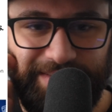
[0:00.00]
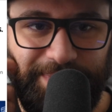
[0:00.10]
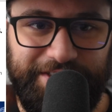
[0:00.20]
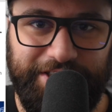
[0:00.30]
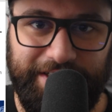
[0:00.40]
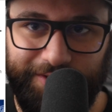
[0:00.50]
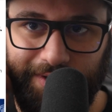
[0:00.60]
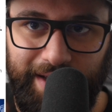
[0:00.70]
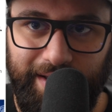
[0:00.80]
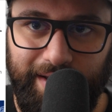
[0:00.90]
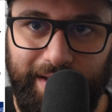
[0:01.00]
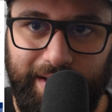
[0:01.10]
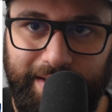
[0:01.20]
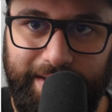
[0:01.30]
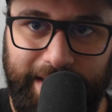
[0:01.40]
in his speech yesterday,
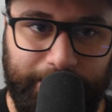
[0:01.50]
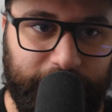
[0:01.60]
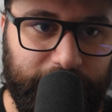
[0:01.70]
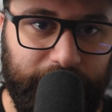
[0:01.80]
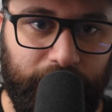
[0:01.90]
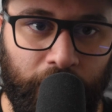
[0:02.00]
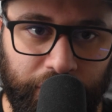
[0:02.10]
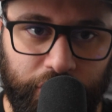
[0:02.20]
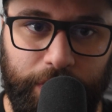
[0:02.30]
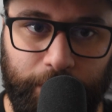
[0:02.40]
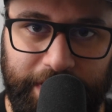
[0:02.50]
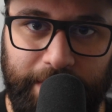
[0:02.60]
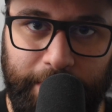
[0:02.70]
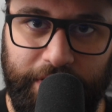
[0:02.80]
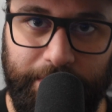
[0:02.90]
he kept
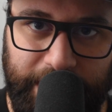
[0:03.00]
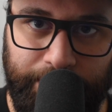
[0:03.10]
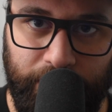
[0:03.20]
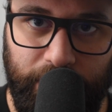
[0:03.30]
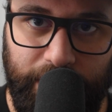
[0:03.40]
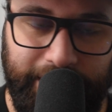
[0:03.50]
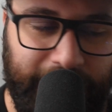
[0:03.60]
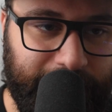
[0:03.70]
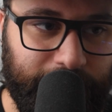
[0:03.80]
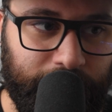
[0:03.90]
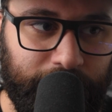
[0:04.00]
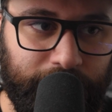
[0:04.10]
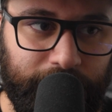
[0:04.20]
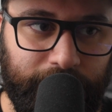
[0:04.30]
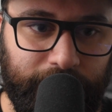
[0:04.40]
arguing with the American people that
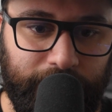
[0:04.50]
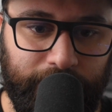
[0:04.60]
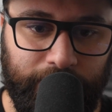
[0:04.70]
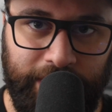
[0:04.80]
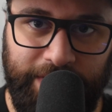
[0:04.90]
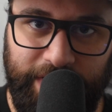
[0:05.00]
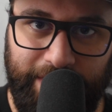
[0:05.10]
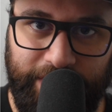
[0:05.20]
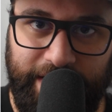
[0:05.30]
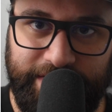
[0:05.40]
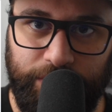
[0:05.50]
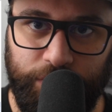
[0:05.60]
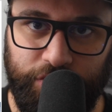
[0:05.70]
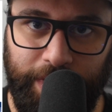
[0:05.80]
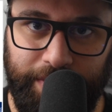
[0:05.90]
leaving
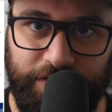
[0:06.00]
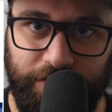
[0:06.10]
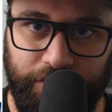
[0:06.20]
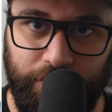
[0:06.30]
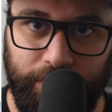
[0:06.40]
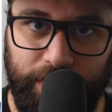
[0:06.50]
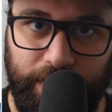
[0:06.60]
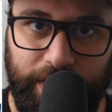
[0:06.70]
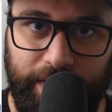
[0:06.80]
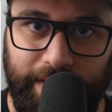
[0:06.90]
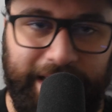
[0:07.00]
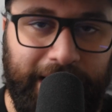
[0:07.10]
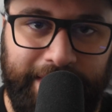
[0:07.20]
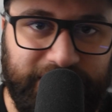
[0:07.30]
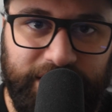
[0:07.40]
Afghanistan right thing to do.
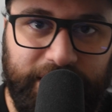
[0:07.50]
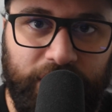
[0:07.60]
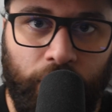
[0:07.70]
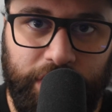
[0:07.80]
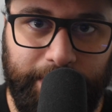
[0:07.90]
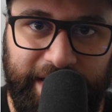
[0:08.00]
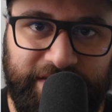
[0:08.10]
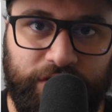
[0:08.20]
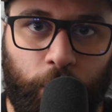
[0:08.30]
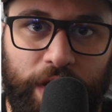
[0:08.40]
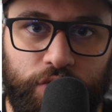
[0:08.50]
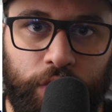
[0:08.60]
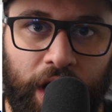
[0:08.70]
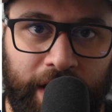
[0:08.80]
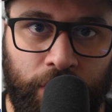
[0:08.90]
Yeah, that's not the argument. It's the
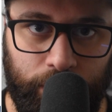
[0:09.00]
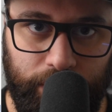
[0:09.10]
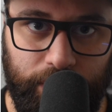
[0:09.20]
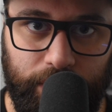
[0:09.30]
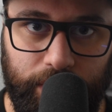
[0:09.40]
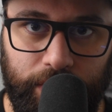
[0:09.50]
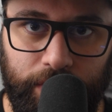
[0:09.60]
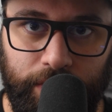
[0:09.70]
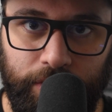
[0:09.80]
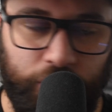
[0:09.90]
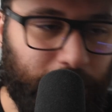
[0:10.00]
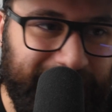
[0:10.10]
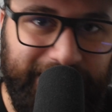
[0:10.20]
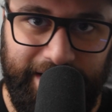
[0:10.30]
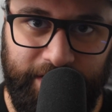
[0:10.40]
way you got out.
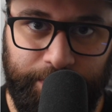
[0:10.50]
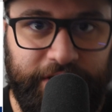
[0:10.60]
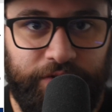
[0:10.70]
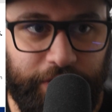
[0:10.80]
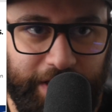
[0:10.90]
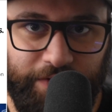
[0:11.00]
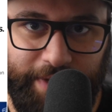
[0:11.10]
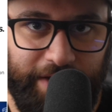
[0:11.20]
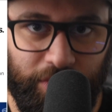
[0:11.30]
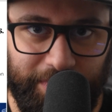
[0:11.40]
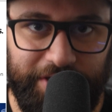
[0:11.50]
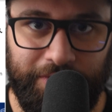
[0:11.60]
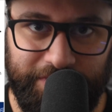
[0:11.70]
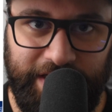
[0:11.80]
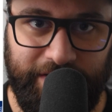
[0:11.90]
You idiot. Please forgive me. I
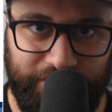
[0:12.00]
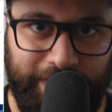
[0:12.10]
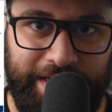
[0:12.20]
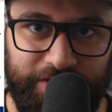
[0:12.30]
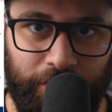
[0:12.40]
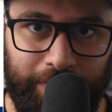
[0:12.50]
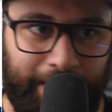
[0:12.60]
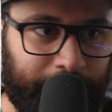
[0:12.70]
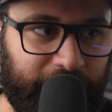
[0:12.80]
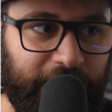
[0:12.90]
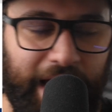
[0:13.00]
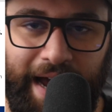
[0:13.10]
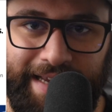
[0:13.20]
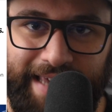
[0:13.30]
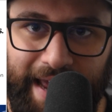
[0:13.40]
normally don't say this. You guys know that.
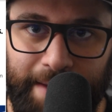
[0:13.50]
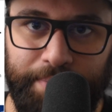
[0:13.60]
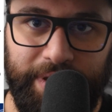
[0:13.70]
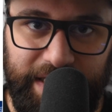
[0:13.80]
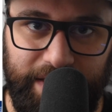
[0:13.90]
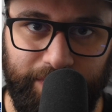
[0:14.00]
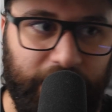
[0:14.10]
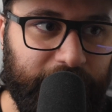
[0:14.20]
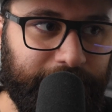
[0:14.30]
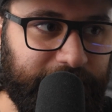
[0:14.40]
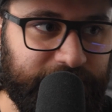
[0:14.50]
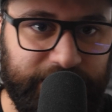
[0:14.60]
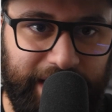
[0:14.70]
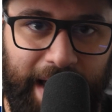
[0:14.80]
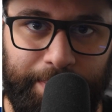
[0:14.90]
But I can't believe
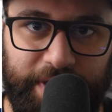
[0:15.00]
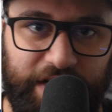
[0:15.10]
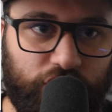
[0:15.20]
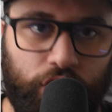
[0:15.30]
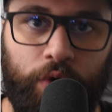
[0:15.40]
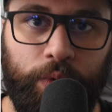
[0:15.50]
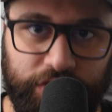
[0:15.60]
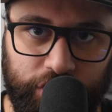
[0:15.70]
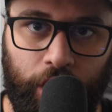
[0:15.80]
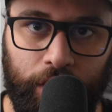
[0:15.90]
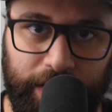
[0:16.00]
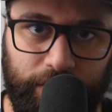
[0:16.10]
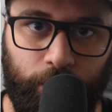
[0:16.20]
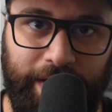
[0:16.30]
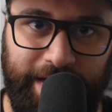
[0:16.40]
this is happening and no one's
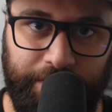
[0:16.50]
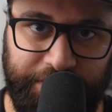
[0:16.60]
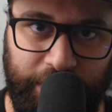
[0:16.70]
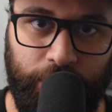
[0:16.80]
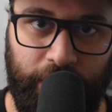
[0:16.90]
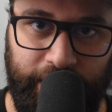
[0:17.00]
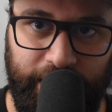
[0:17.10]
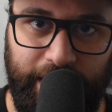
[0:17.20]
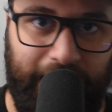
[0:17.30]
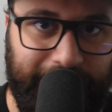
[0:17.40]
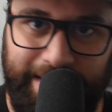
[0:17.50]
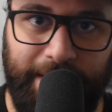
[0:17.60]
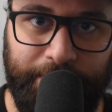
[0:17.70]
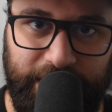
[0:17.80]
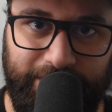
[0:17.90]
calling the White House out on it.
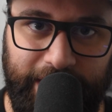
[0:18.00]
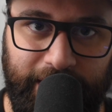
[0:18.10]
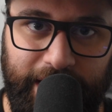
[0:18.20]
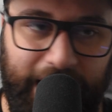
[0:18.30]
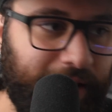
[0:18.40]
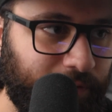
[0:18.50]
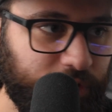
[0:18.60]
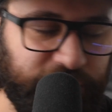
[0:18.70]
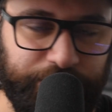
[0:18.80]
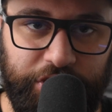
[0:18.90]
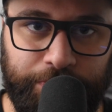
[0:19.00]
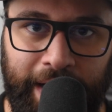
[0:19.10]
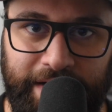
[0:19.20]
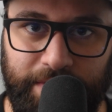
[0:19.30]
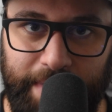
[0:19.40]
I can't believe that. Every
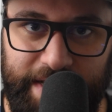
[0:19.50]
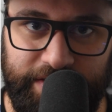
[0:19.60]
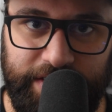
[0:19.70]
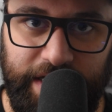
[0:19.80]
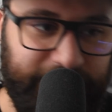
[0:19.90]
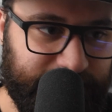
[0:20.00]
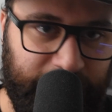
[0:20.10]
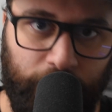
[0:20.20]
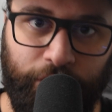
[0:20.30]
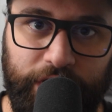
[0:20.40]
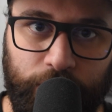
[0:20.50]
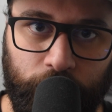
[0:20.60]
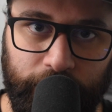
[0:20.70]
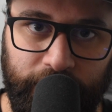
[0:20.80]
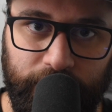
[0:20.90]
speech Biden makes is
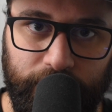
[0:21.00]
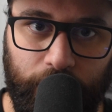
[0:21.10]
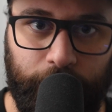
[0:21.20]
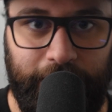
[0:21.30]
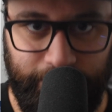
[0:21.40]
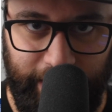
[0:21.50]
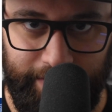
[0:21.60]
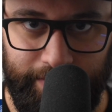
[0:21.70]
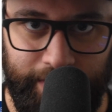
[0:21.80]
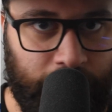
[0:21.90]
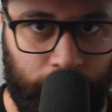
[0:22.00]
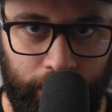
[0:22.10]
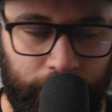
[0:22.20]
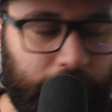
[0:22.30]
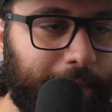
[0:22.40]
worded. Okay, fine. They all
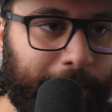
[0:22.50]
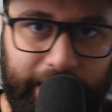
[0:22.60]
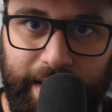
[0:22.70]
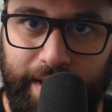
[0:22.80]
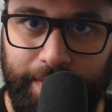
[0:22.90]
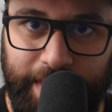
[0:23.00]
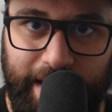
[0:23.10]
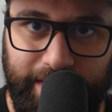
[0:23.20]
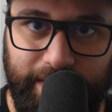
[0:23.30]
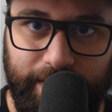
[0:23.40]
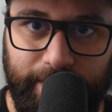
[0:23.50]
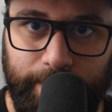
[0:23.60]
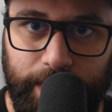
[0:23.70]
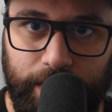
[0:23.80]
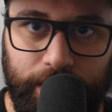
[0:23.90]
are. But then
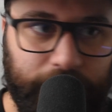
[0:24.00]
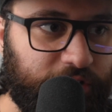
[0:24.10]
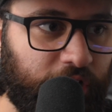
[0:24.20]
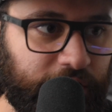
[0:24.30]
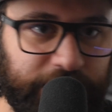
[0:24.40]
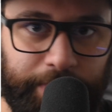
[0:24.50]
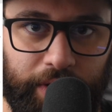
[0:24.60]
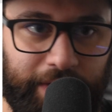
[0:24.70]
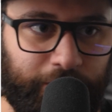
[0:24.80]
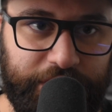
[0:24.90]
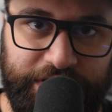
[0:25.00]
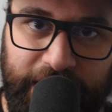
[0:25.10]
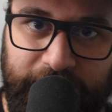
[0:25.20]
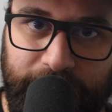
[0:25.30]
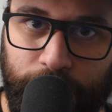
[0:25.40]
he talks about if we
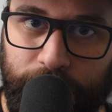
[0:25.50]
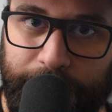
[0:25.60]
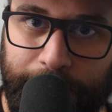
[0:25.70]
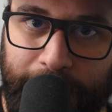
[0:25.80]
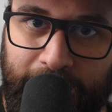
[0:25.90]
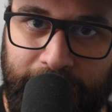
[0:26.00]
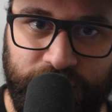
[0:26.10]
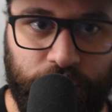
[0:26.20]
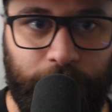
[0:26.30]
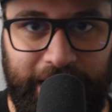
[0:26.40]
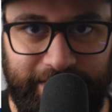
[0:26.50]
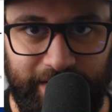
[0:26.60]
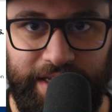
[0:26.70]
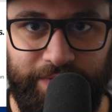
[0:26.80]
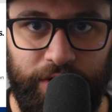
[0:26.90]
stayed, it would have been bad. So we had to
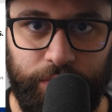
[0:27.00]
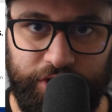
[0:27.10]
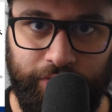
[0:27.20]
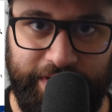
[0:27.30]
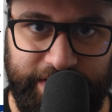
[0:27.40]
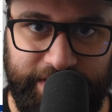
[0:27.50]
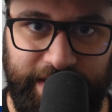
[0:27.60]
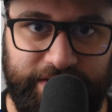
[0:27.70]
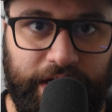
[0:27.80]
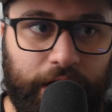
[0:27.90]
leave and it was a great success.